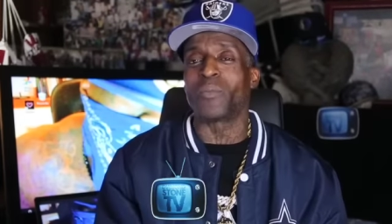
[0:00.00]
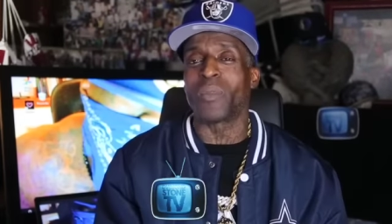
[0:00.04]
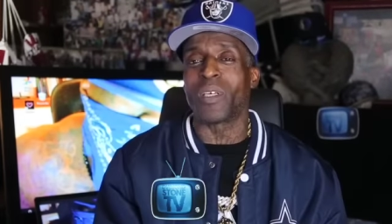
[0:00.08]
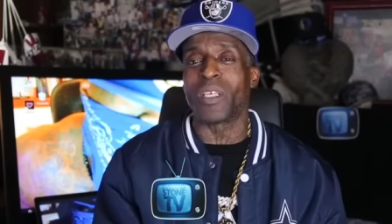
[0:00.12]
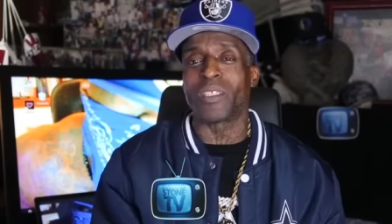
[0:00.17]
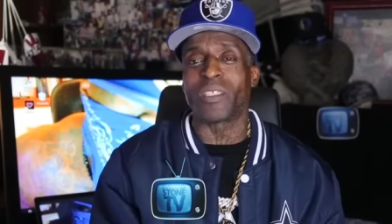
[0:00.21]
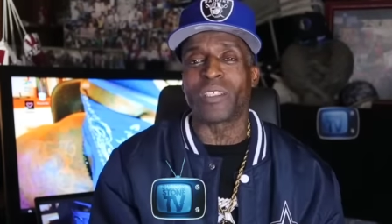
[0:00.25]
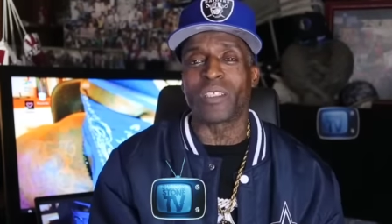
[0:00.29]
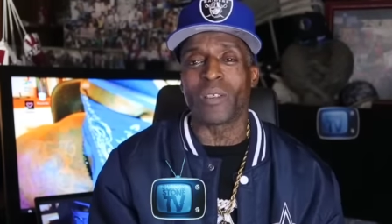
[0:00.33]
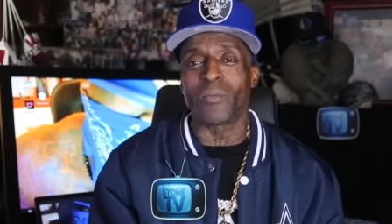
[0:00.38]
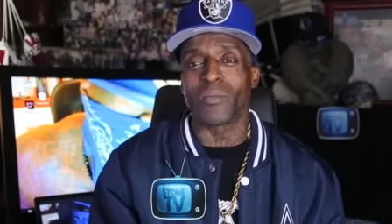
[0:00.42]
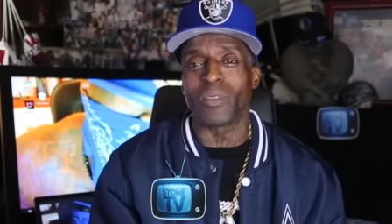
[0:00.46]

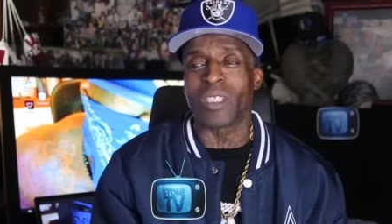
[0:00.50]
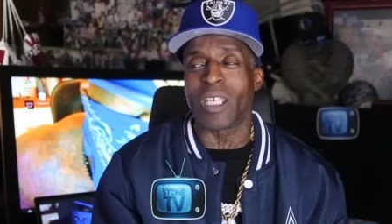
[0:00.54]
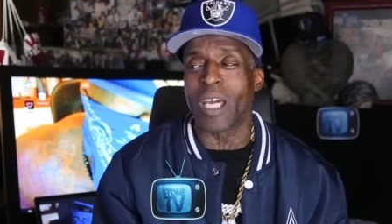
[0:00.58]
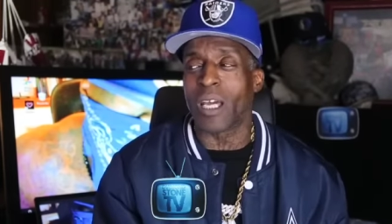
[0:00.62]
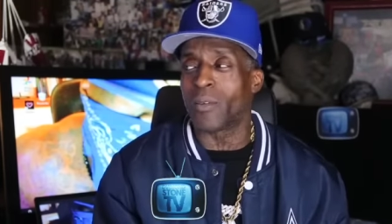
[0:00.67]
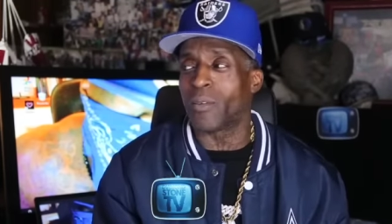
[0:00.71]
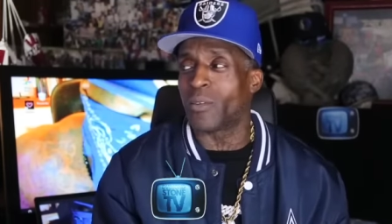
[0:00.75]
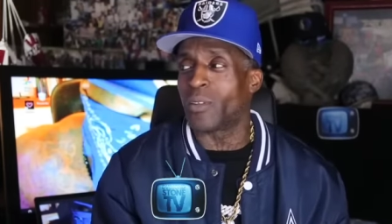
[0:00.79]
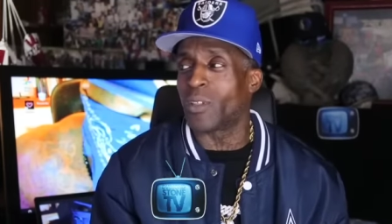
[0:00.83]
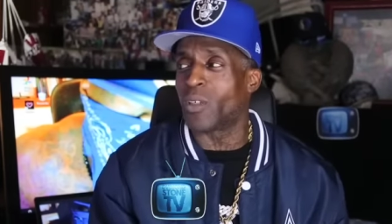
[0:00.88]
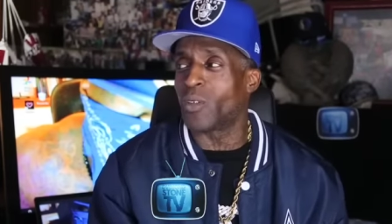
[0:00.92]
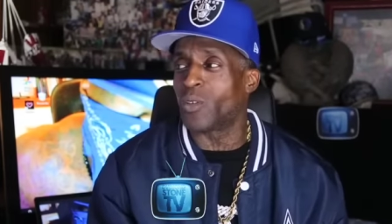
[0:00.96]
man,
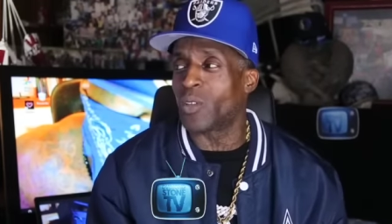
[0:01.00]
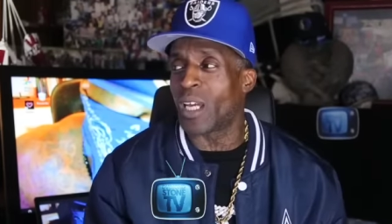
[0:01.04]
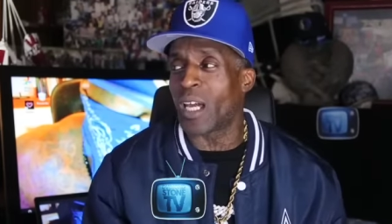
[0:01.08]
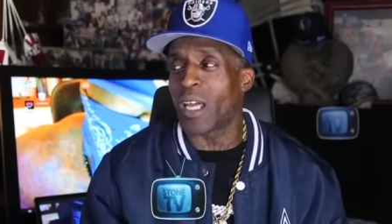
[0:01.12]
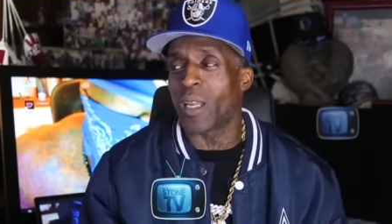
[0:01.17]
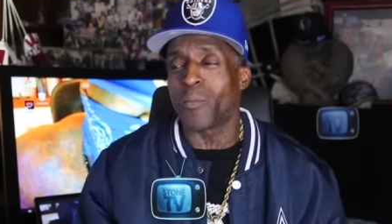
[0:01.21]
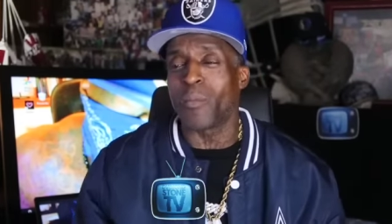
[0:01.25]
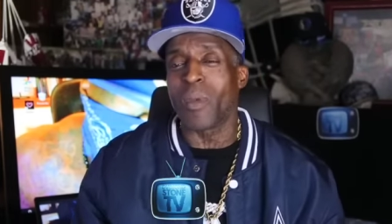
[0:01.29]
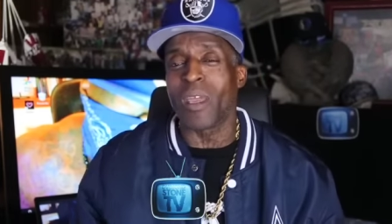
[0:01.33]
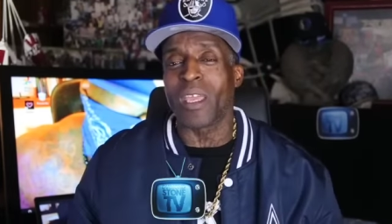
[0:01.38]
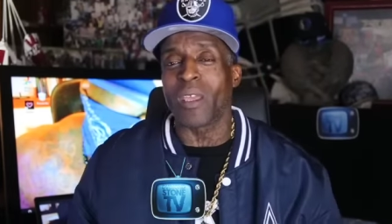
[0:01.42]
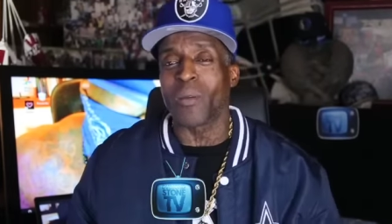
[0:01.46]
sometimes, you know, you
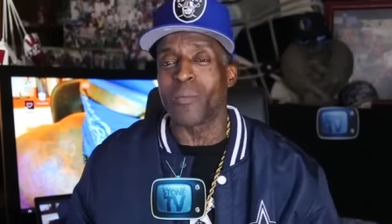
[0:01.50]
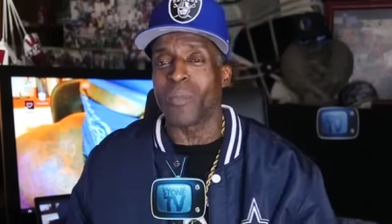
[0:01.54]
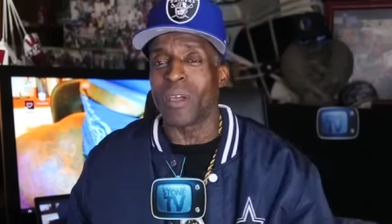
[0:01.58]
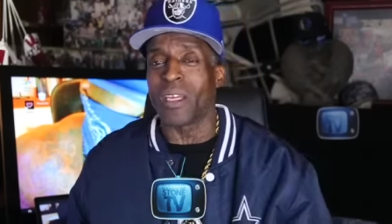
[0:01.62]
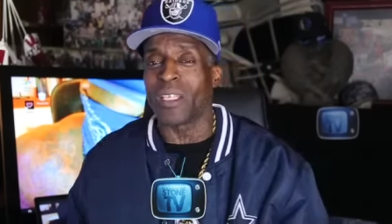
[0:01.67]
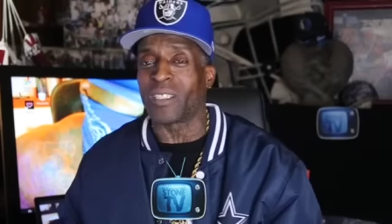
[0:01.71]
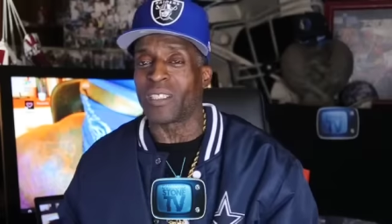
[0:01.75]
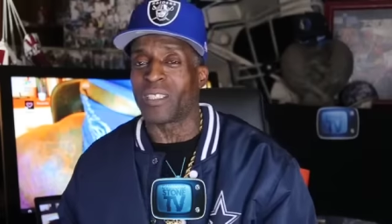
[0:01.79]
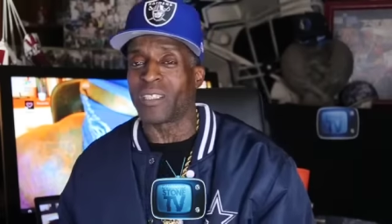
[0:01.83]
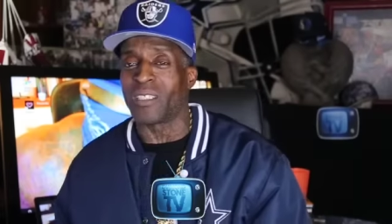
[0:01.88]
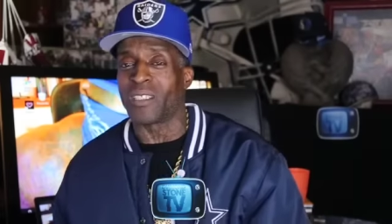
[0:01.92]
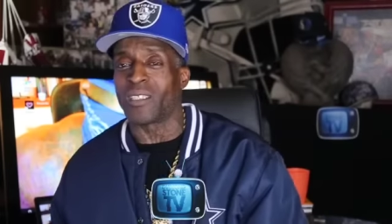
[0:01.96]
gotta make it
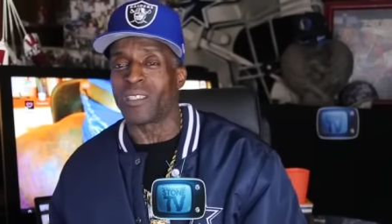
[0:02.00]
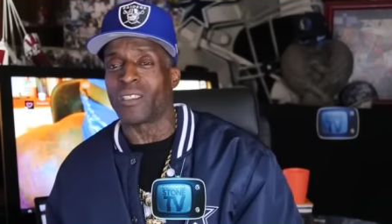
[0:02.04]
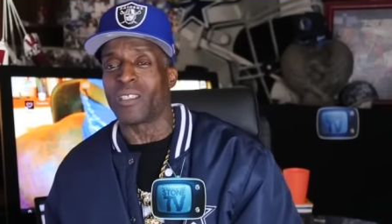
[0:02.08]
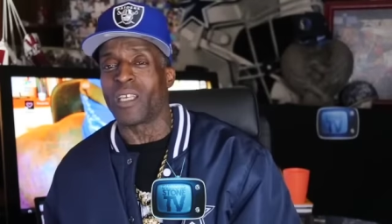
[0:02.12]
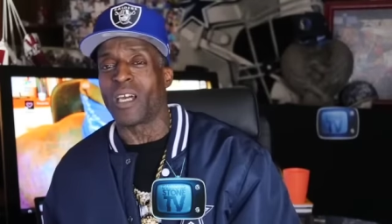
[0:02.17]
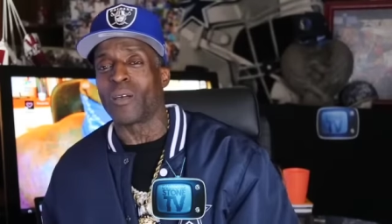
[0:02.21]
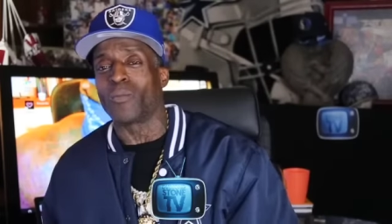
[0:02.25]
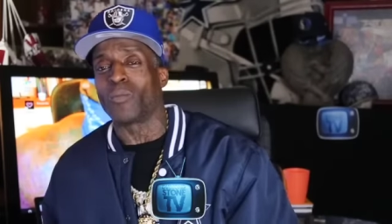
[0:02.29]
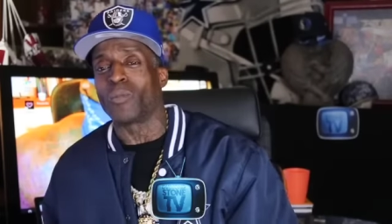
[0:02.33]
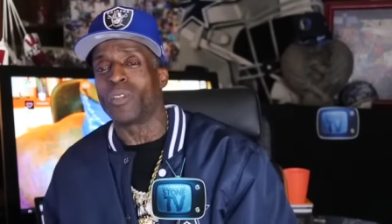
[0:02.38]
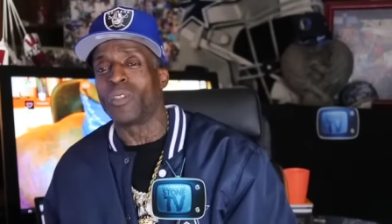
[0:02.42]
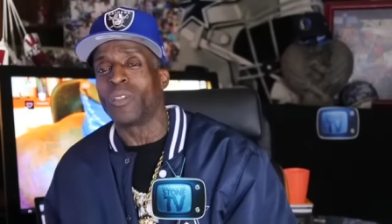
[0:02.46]
make sense,
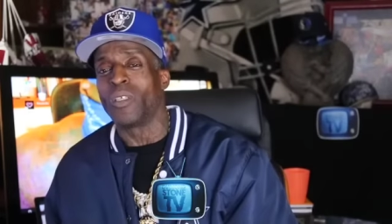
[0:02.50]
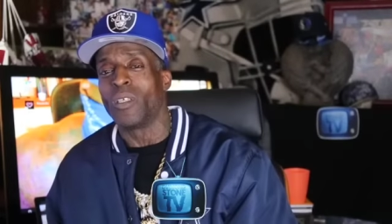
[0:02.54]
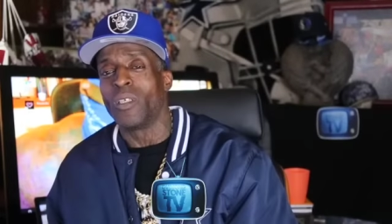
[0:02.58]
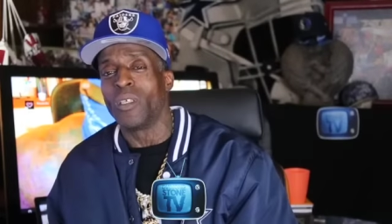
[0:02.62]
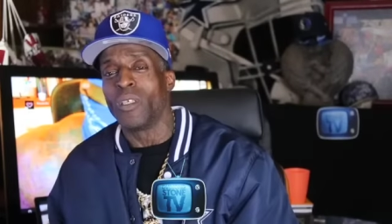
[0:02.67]
Diamond.